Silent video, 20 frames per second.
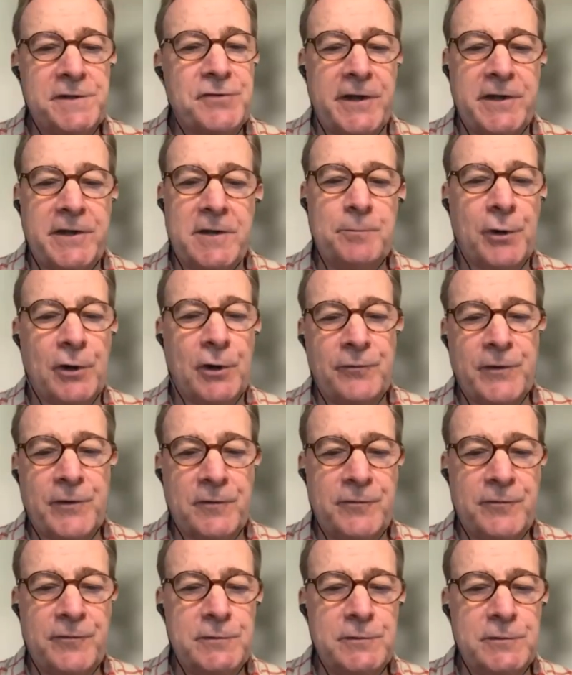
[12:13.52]
things like
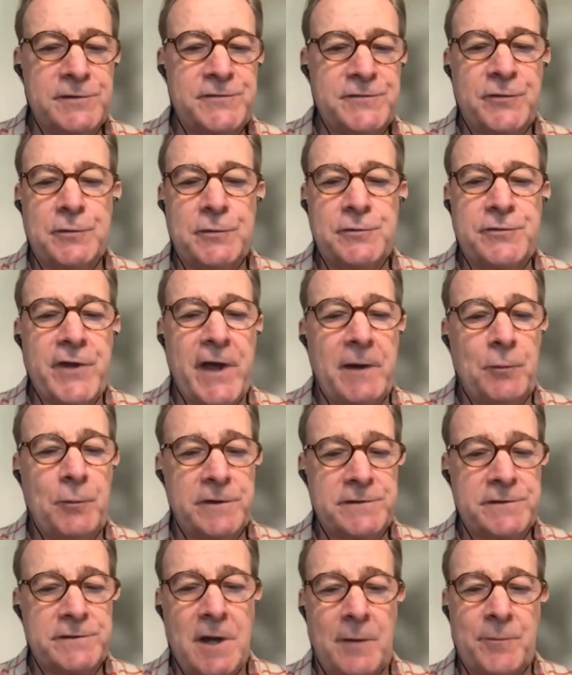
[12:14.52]
imperfect foods, food
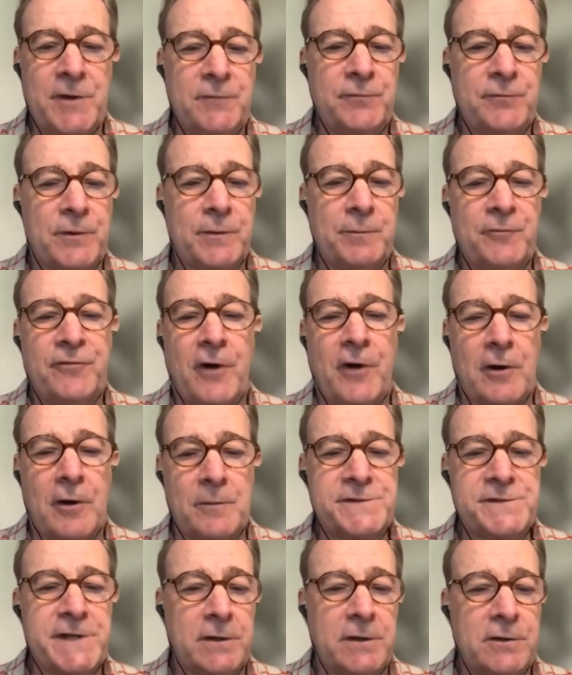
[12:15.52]
that was coming from
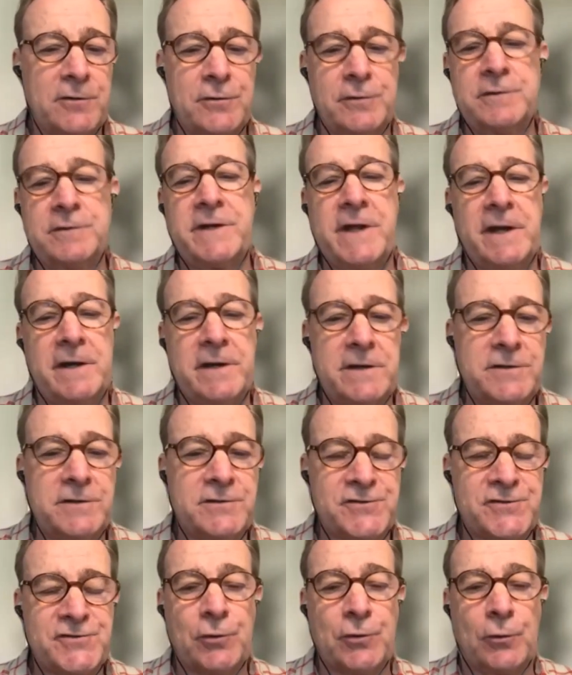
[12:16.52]
farms that couldn't get
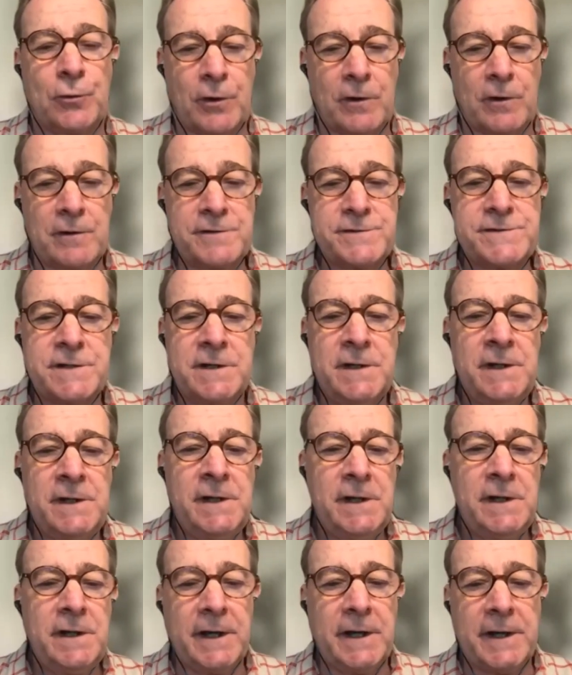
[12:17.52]
into stores.
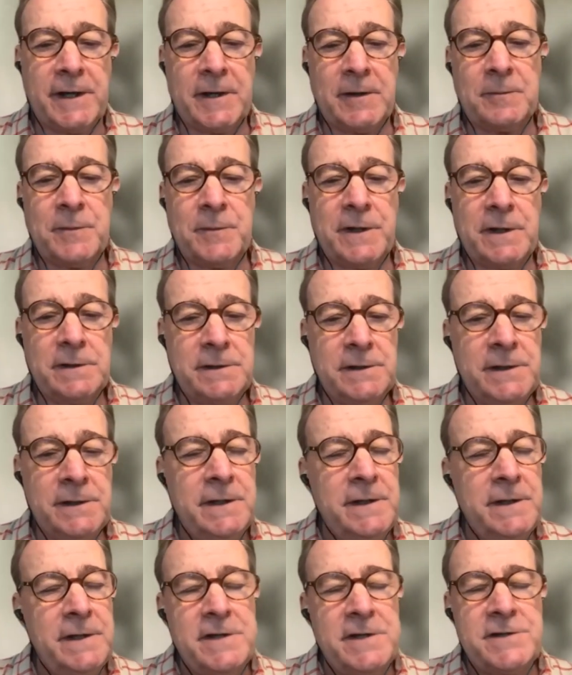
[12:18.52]
Right. Um,
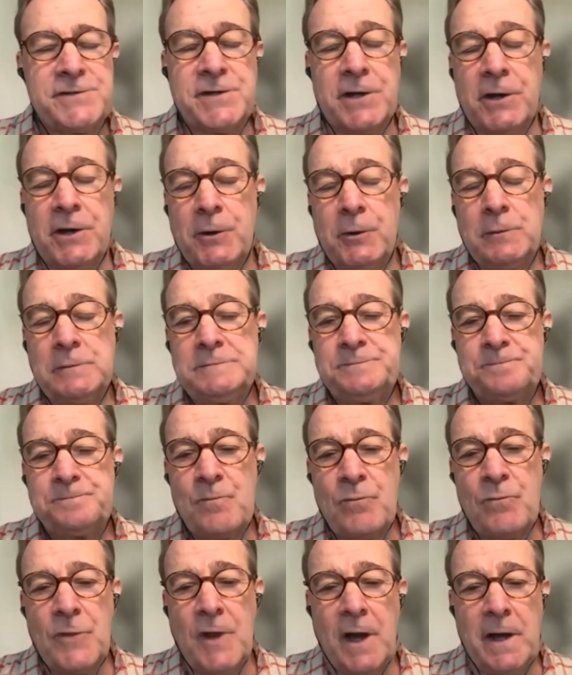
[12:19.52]
so,
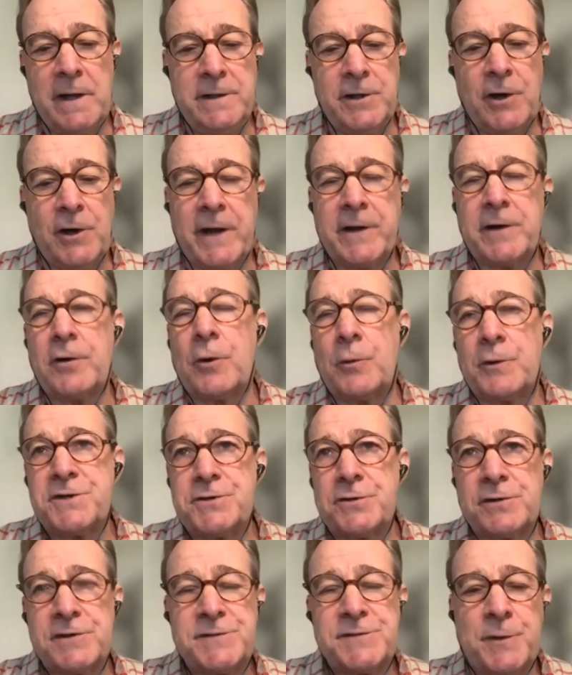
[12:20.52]
you know, I don't know. And that's